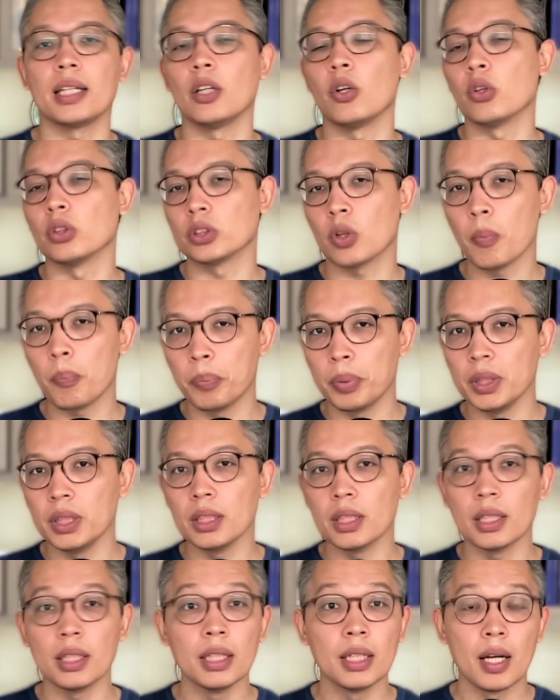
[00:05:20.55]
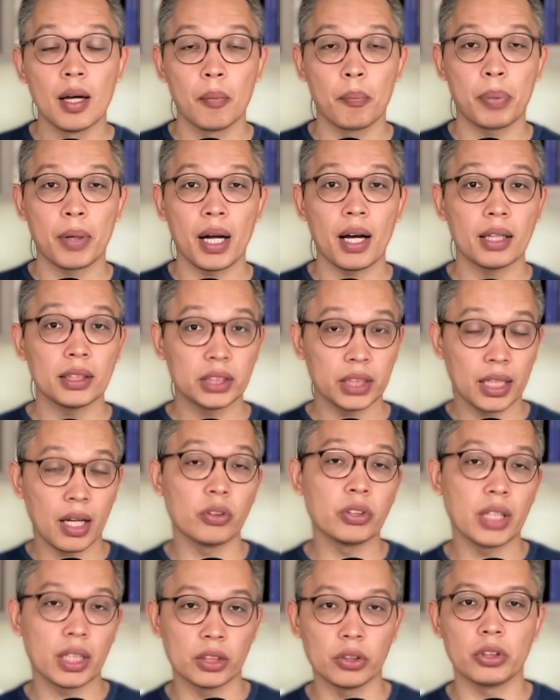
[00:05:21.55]
8. Changes in
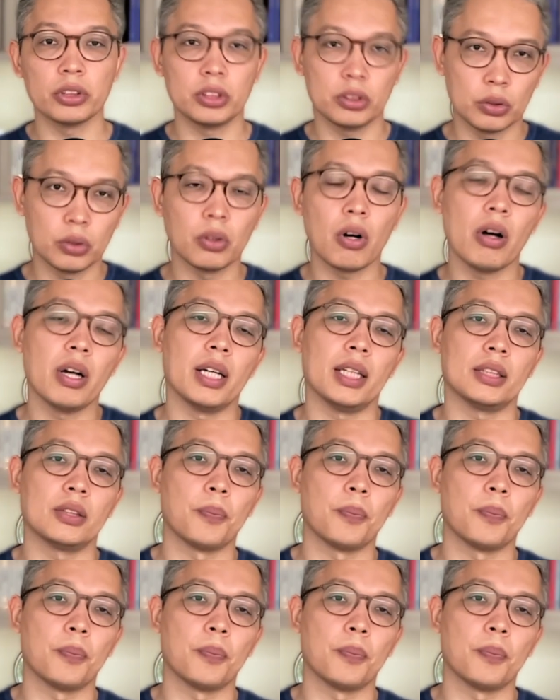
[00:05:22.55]
bowel habits.